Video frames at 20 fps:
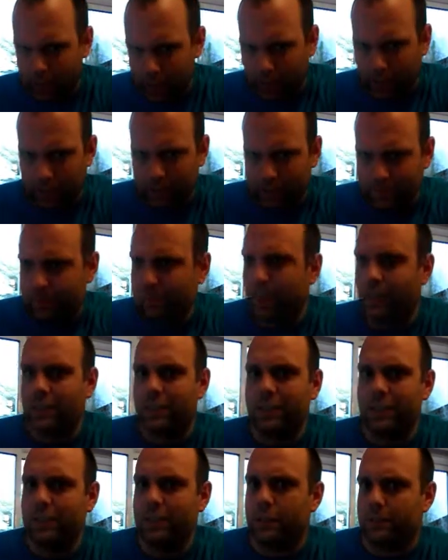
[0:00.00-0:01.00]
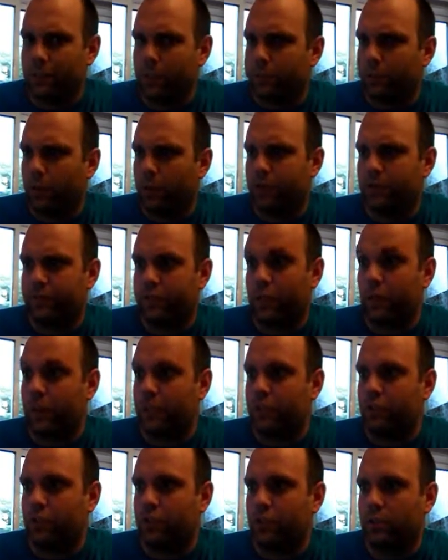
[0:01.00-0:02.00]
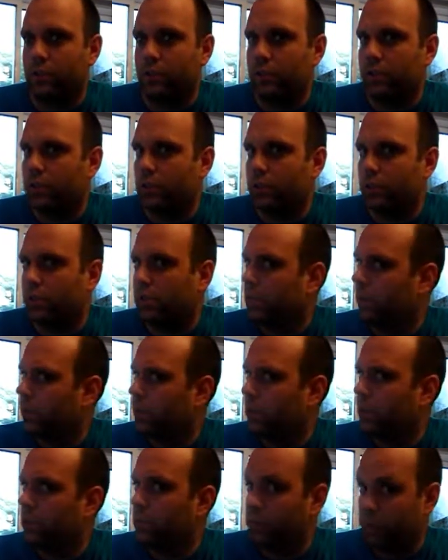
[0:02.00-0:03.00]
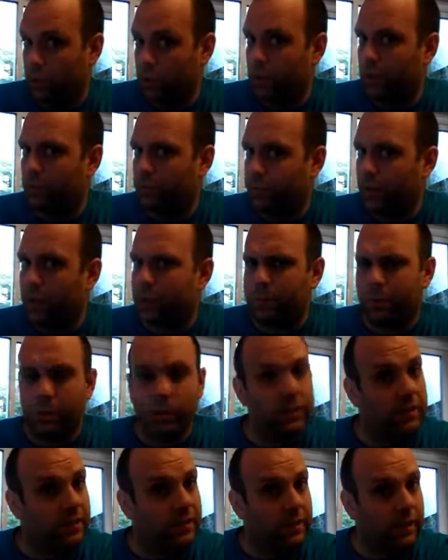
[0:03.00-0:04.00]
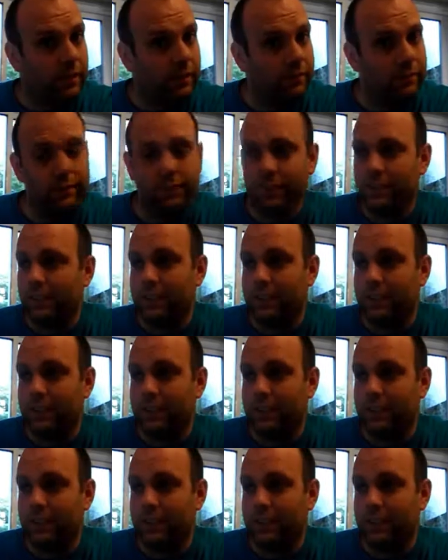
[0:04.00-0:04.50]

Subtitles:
Okay, I'll tell you to press pause for questions, but you can press pause yourself.